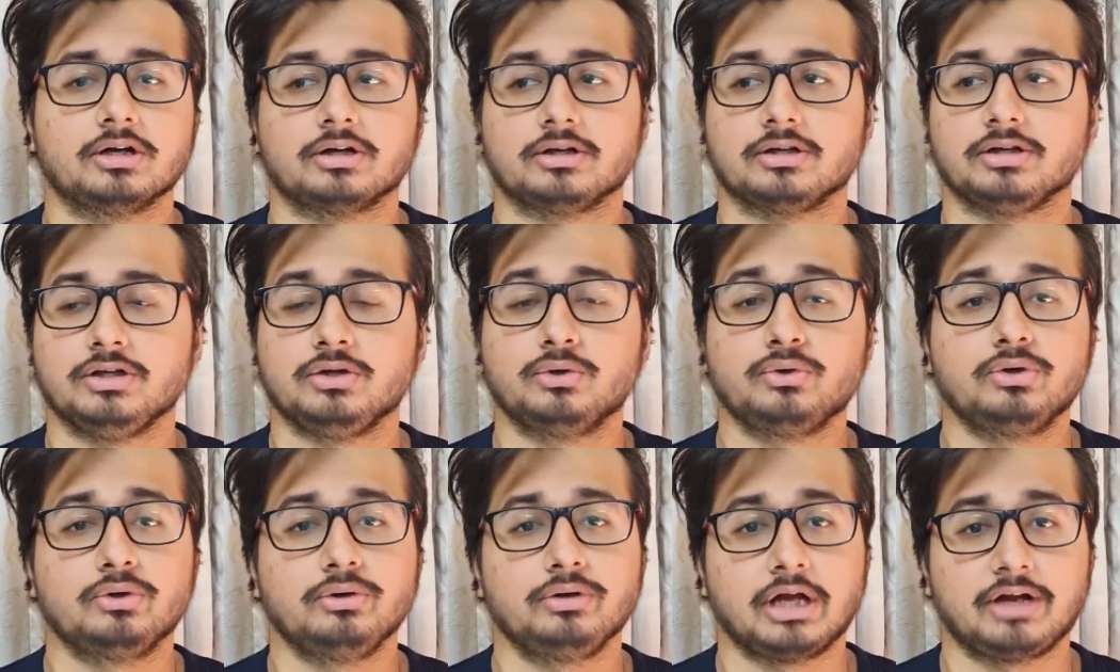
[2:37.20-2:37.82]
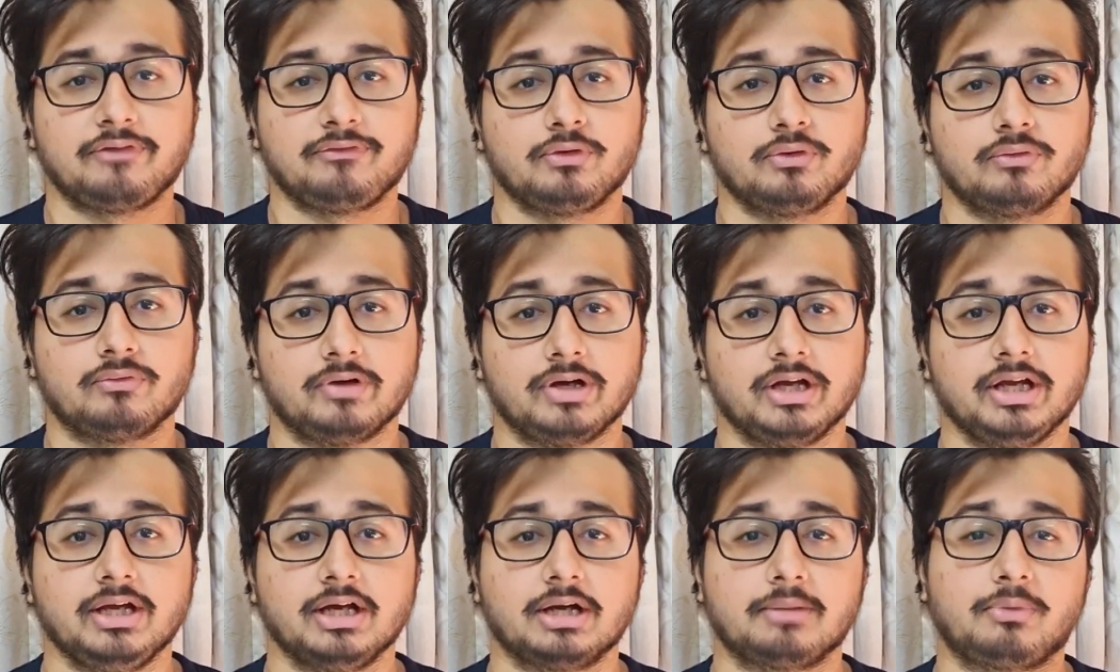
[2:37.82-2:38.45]
you don't have to
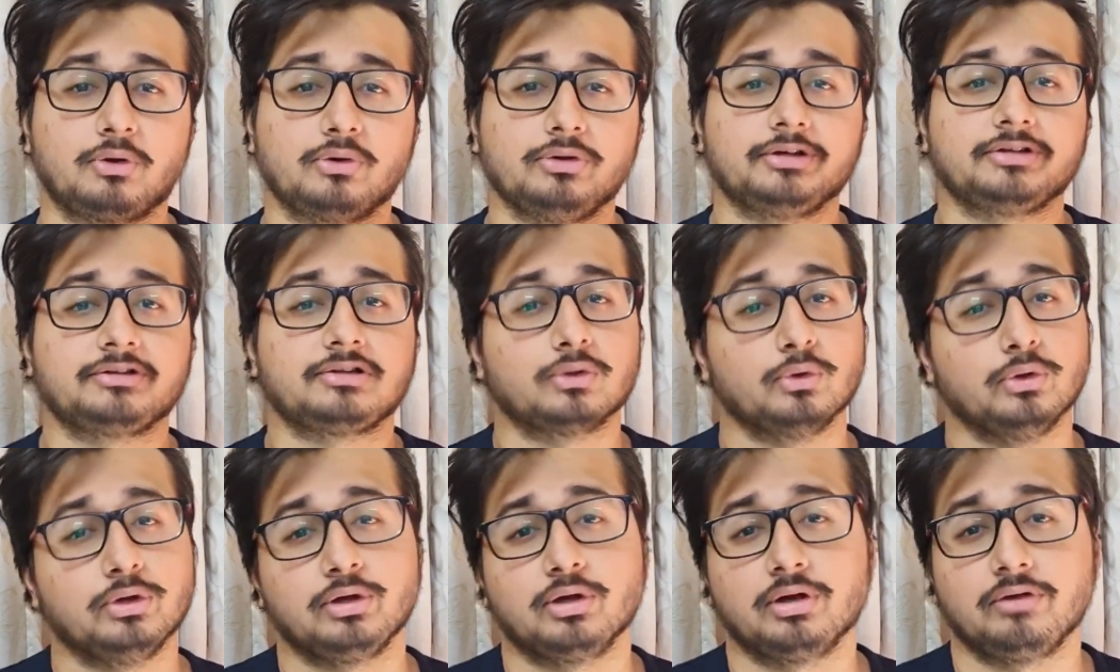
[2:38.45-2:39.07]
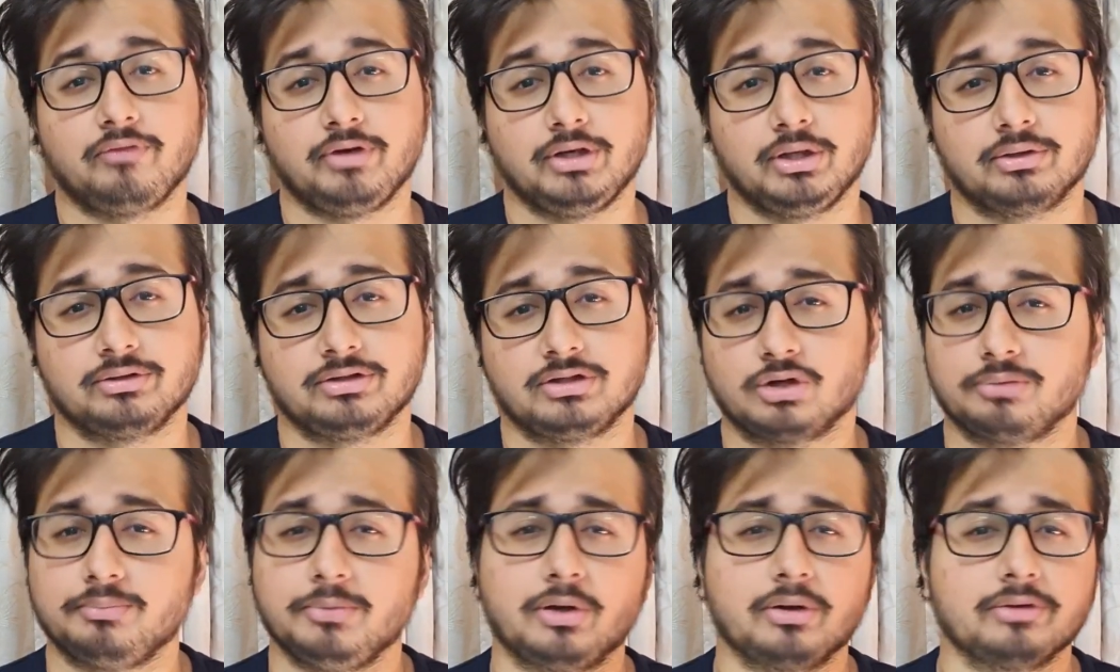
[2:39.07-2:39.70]
worry about slowing your videos
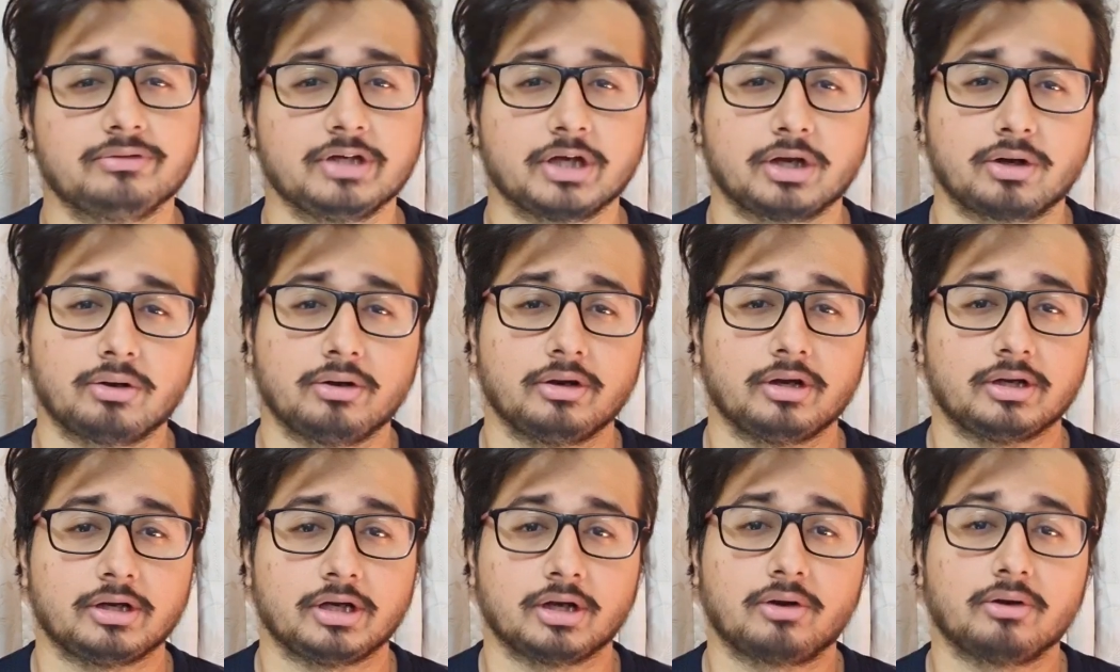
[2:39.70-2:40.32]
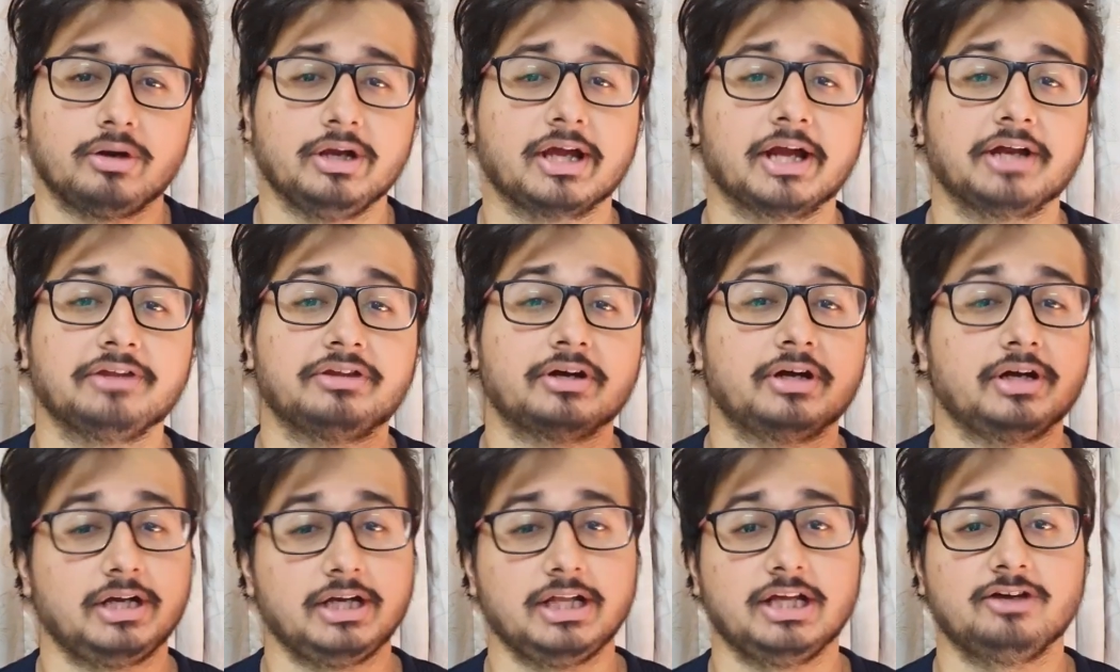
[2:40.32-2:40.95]
down, because recording at
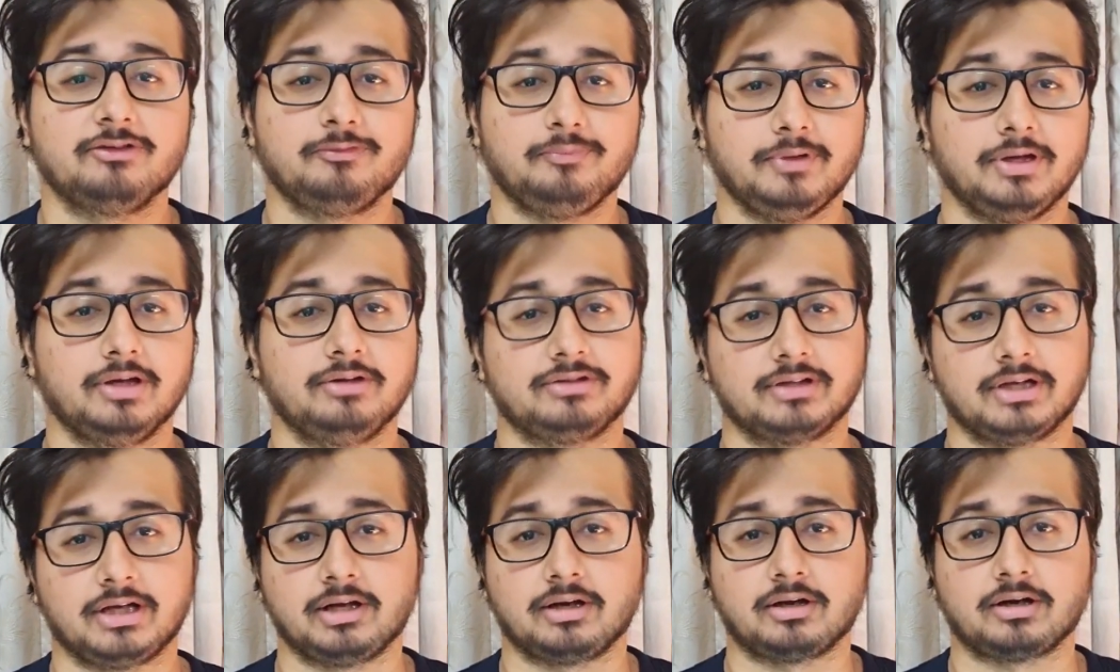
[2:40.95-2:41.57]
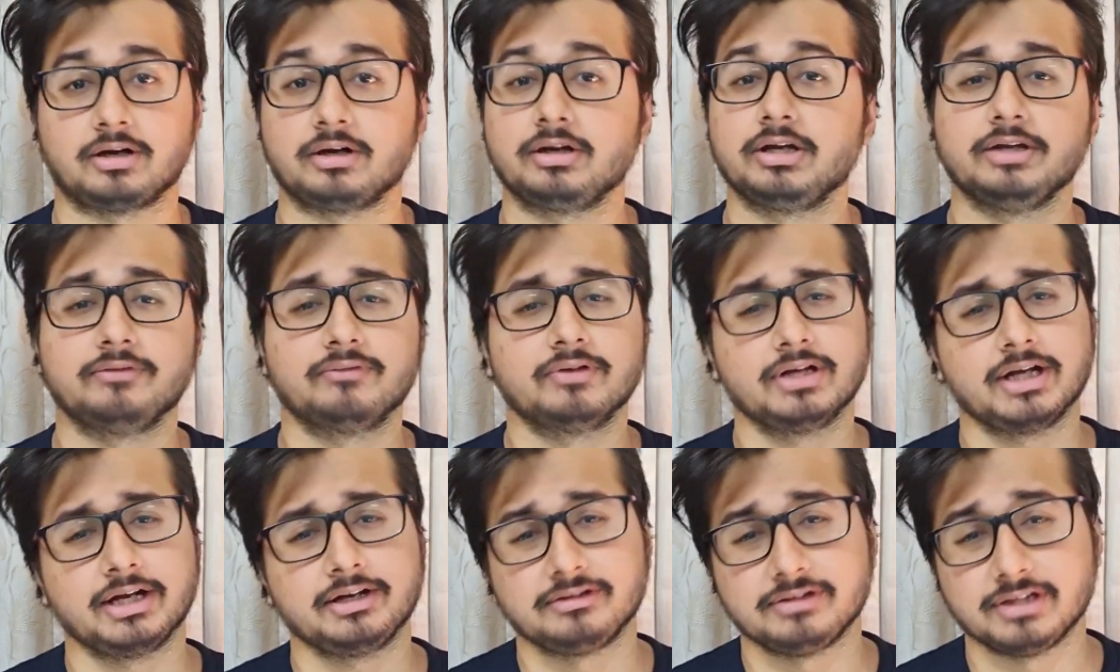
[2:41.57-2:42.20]
30 fps or
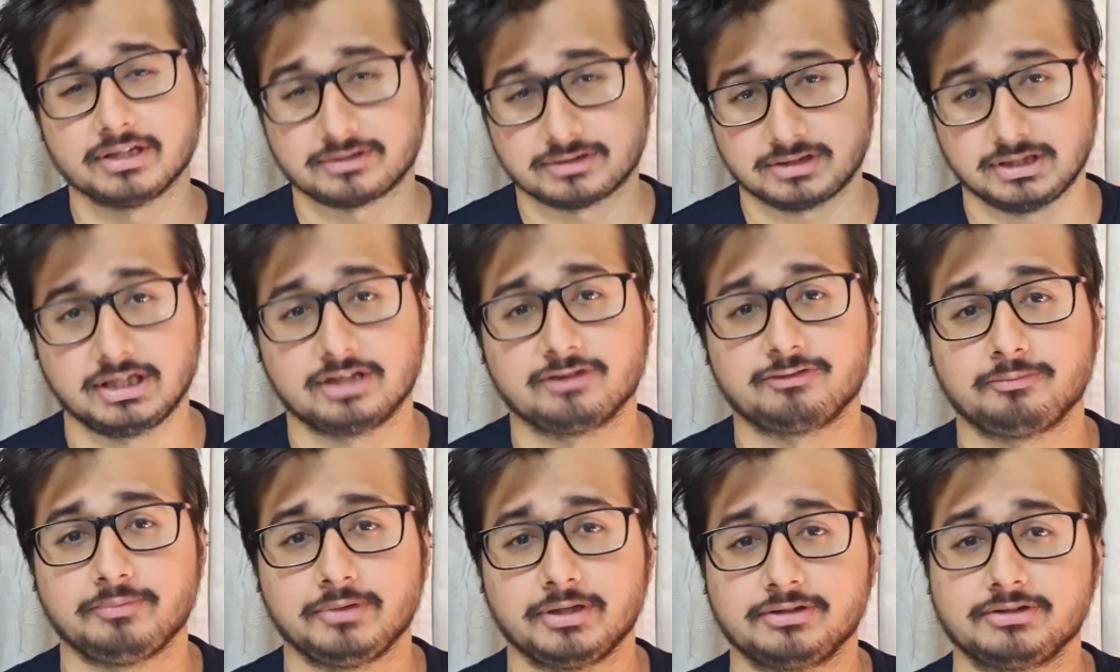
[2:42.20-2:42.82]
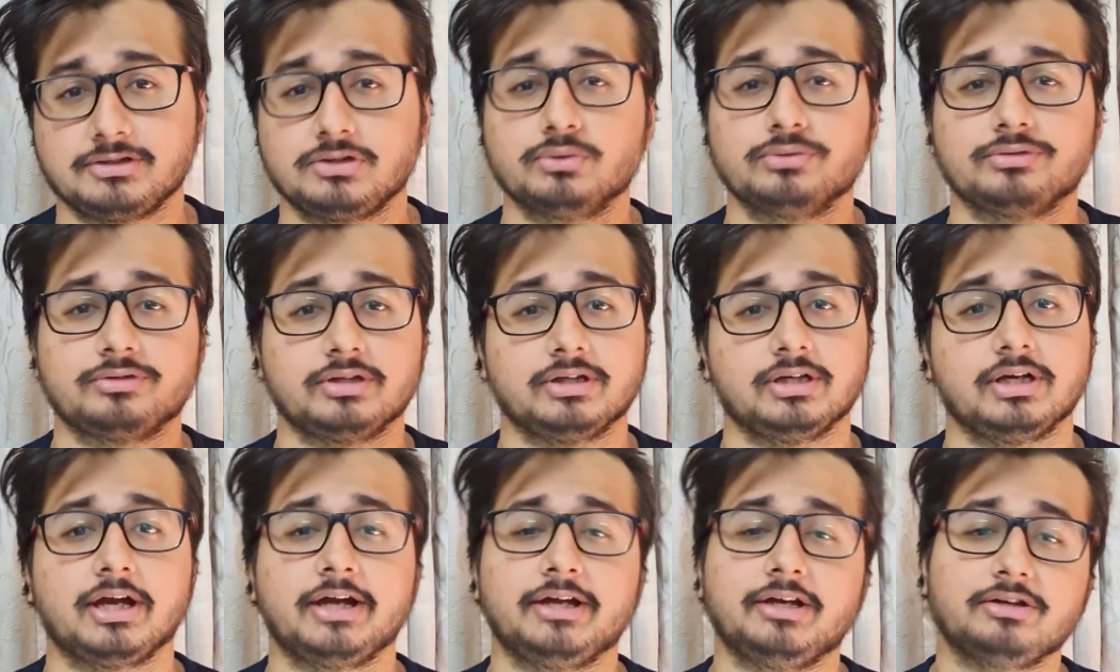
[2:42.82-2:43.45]
even at 60 fps to
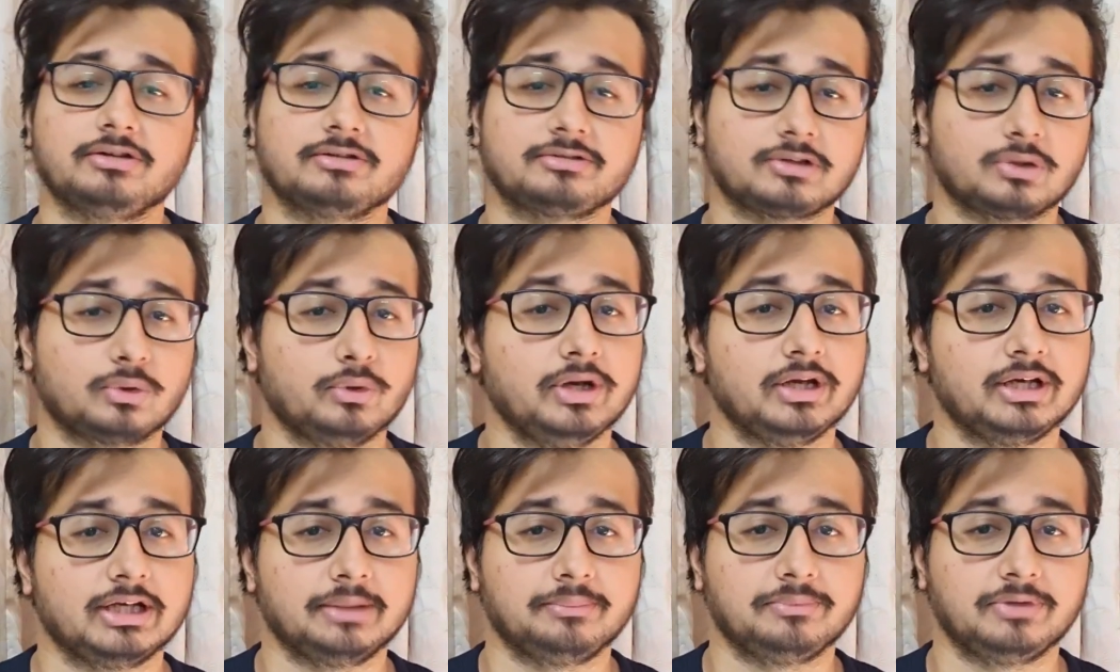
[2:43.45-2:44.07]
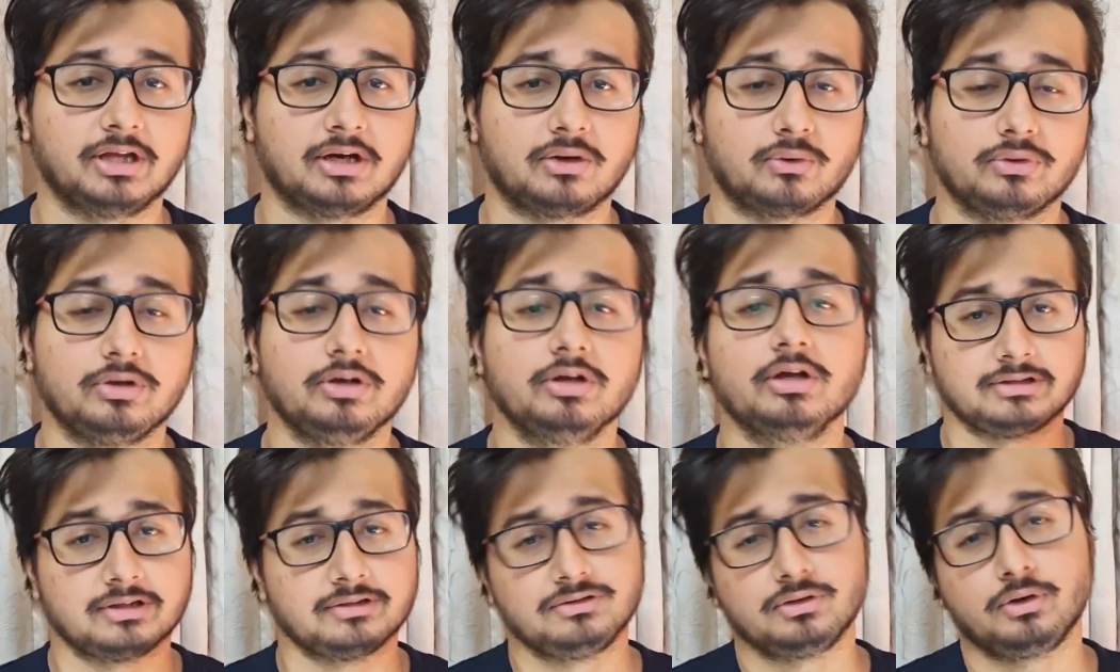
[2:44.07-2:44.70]
say and slowing them
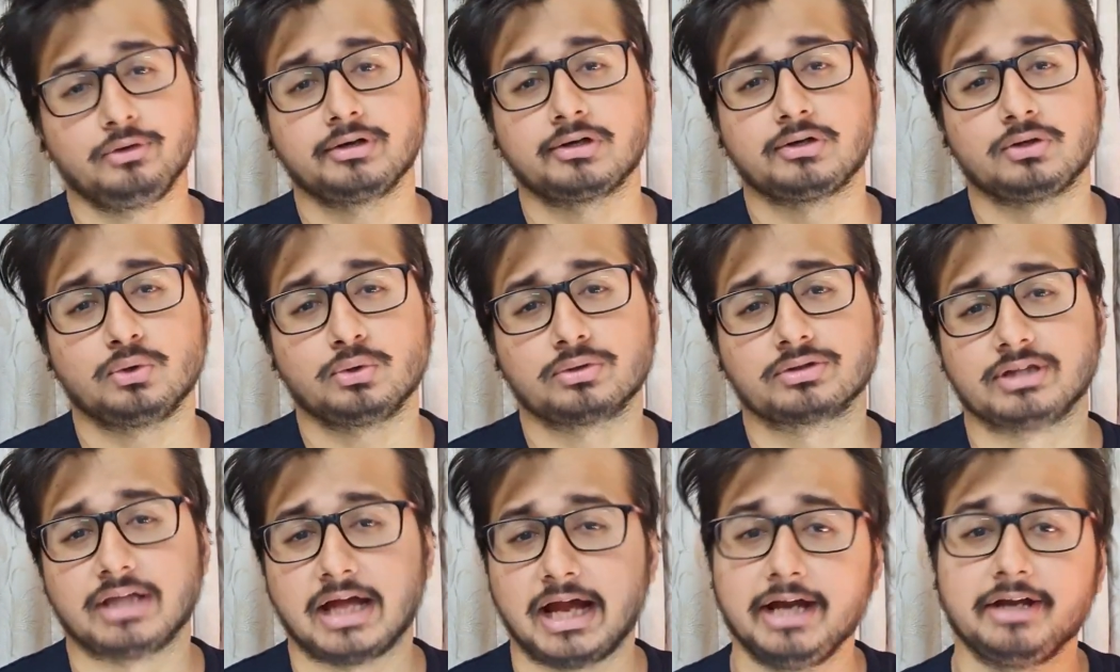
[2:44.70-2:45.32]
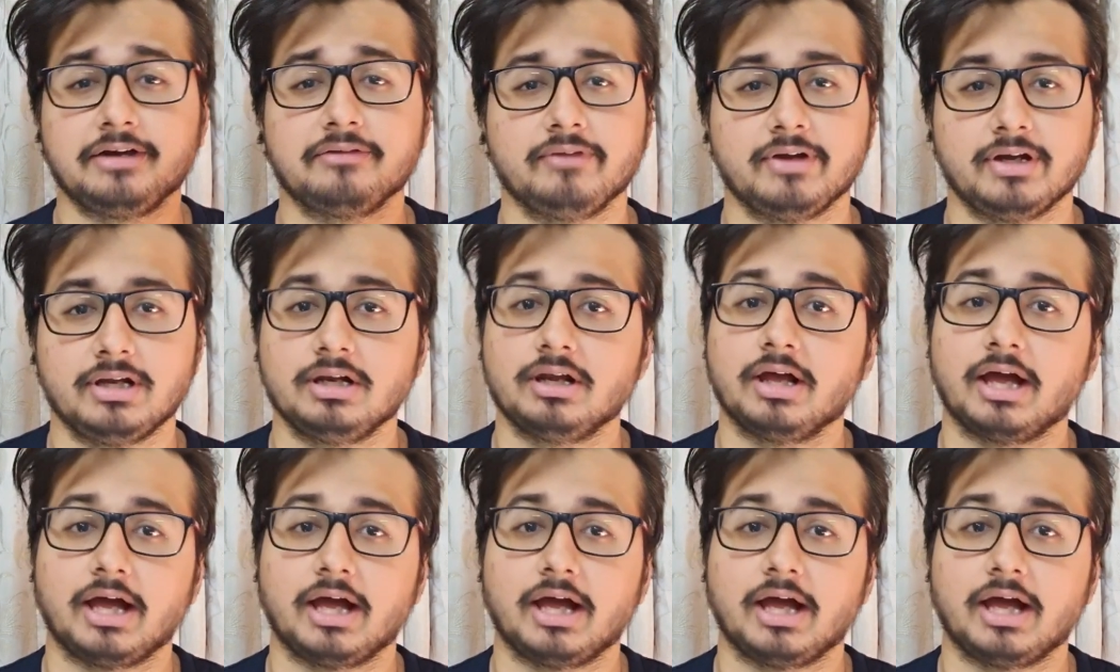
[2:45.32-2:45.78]
down does not look that well